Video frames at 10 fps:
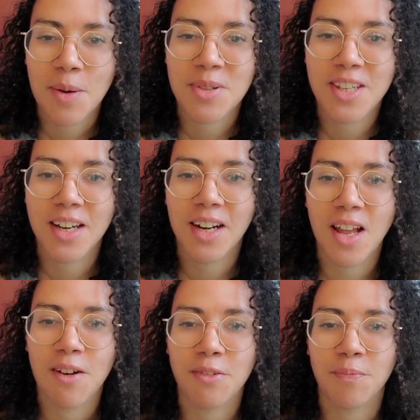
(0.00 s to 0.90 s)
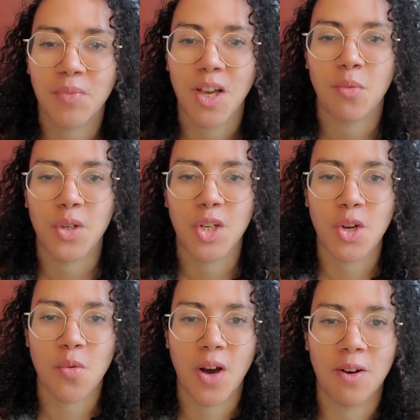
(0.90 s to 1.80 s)
I'm sending love and wishing
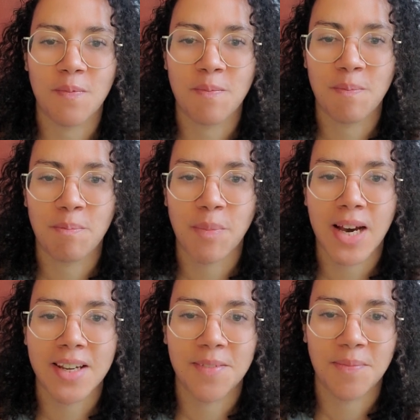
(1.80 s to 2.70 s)
you well. Bye.